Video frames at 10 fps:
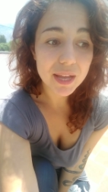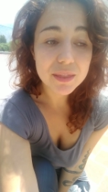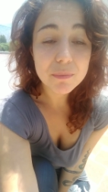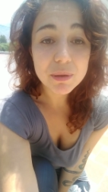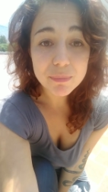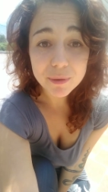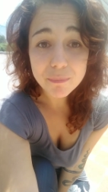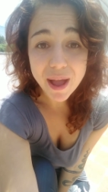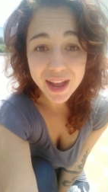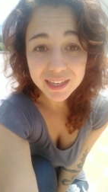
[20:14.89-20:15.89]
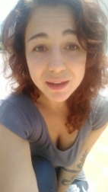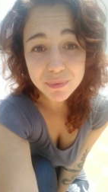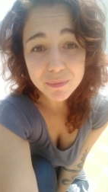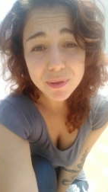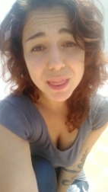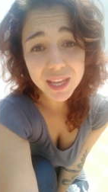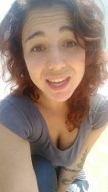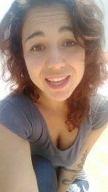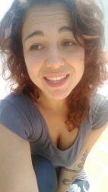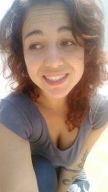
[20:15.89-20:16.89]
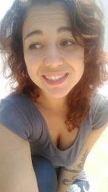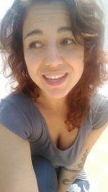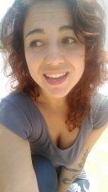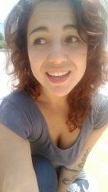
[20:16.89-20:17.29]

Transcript: and the people backed up the police,